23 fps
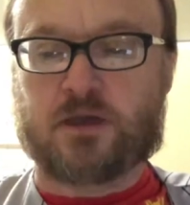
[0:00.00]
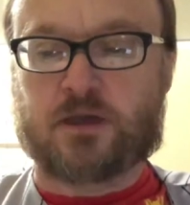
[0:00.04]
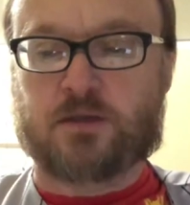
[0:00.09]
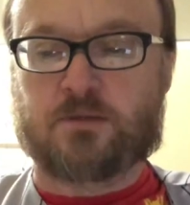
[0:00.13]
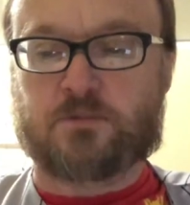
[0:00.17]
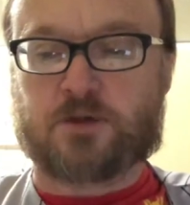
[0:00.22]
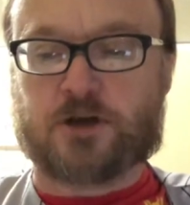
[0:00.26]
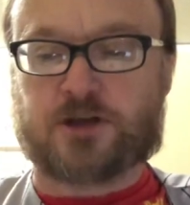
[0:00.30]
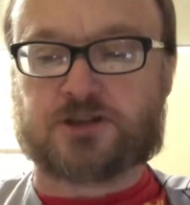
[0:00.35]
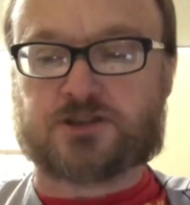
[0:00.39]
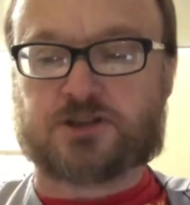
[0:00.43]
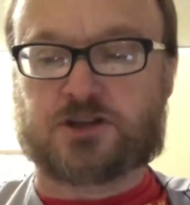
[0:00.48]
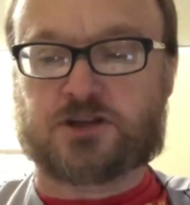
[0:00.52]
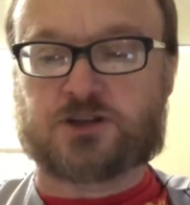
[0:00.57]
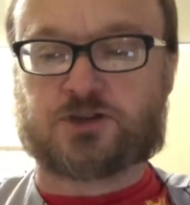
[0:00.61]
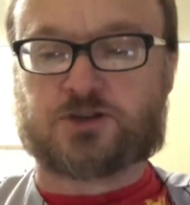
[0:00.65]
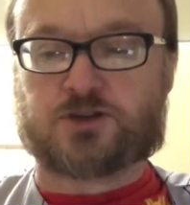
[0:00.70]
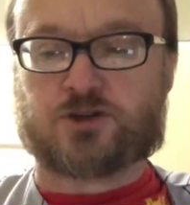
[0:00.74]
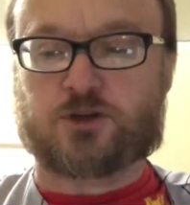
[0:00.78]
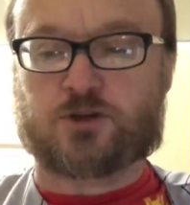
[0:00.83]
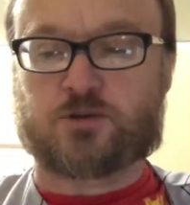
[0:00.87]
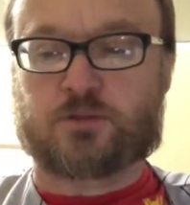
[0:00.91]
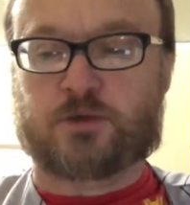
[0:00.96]
President
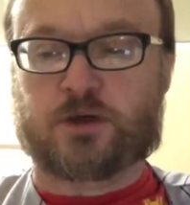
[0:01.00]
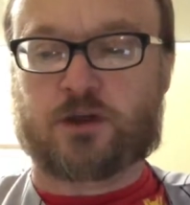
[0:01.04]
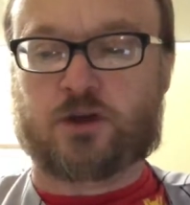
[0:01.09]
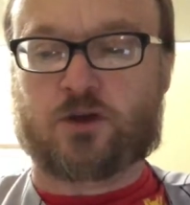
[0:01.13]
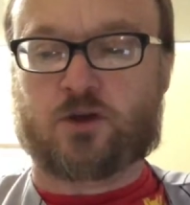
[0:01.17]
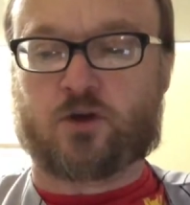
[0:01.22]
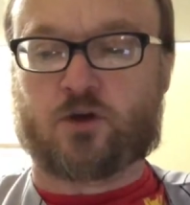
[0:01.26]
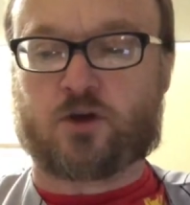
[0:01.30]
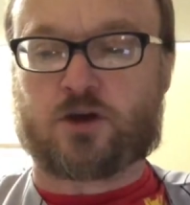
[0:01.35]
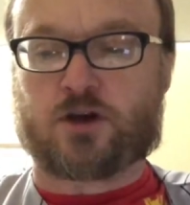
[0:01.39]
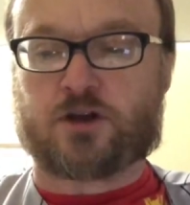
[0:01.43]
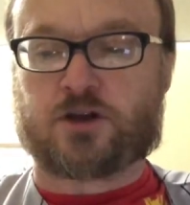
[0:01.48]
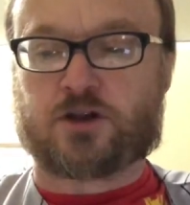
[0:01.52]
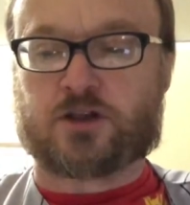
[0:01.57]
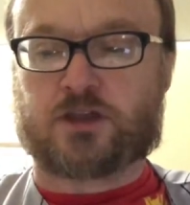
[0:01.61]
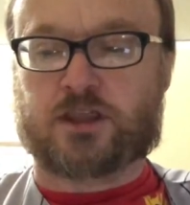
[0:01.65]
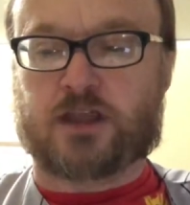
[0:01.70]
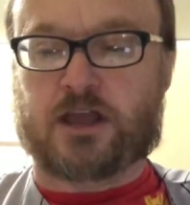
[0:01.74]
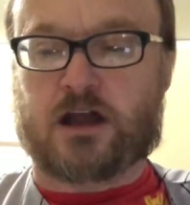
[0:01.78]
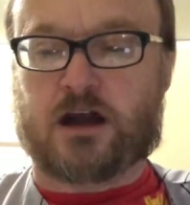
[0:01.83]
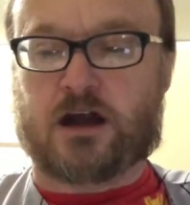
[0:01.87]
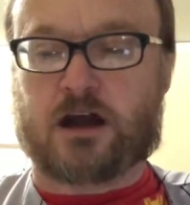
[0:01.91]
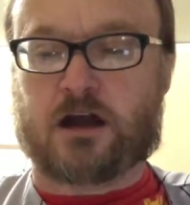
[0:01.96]
Truman ordered
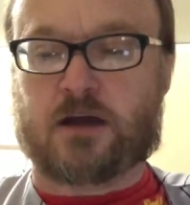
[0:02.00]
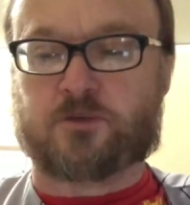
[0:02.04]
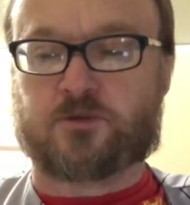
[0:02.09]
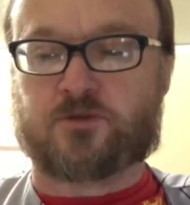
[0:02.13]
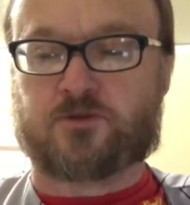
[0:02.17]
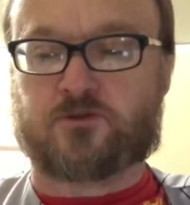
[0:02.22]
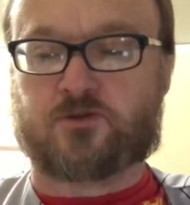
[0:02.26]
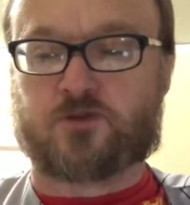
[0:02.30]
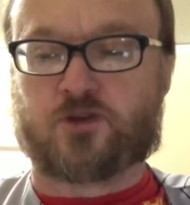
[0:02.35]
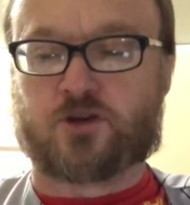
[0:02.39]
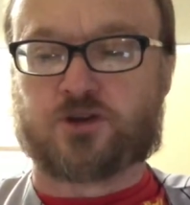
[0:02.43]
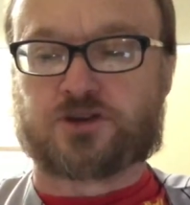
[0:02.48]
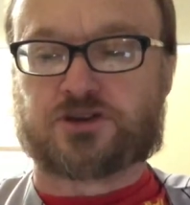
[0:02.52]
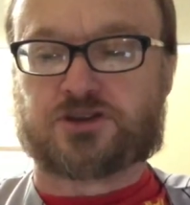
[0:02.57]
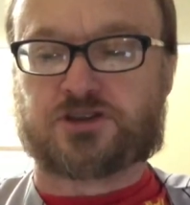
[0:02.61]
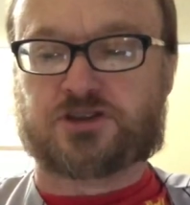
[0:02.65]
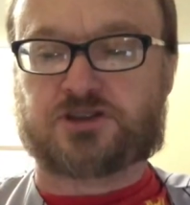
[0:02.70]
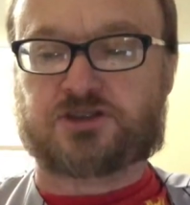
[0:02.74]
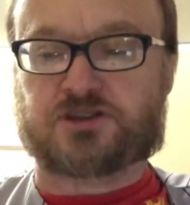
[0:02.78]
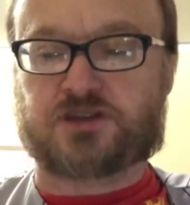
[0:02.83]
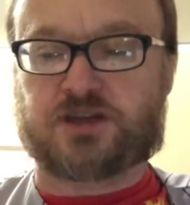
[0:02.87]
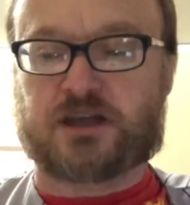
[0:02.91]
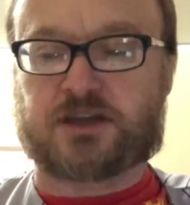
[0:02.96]
the armed
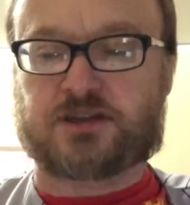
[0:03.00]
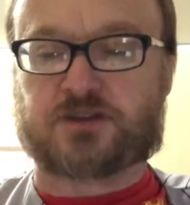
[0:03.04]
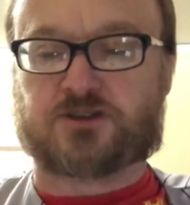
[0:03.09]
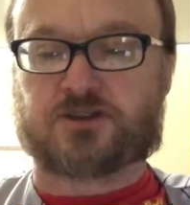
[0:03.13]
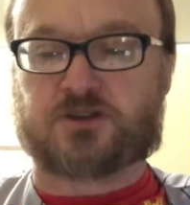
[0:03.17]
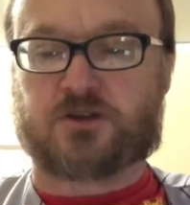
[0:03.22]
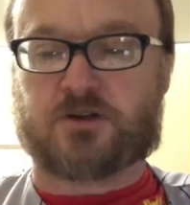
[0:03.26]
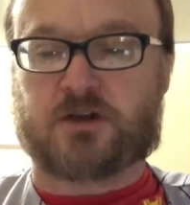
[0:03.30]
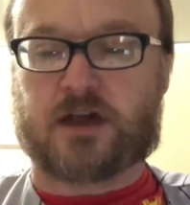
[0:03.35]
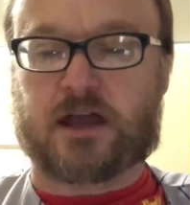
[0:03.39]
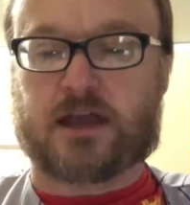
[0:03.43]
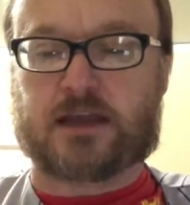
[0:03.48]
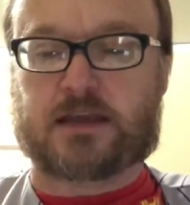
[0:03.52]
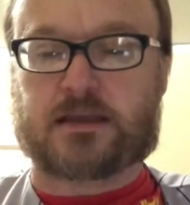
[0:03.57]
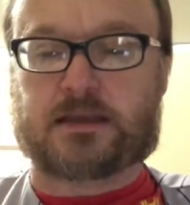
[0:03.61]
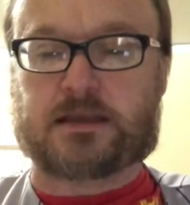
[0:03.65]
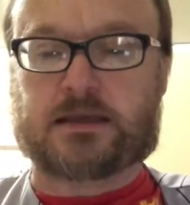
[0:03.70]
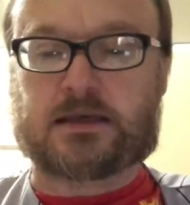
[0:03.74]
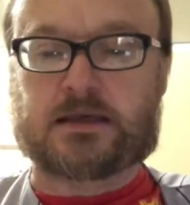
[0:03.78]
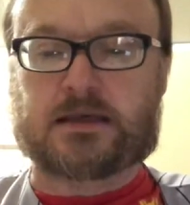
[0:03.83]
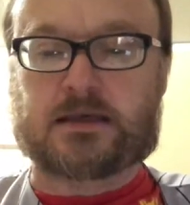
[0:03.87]
forces to integrate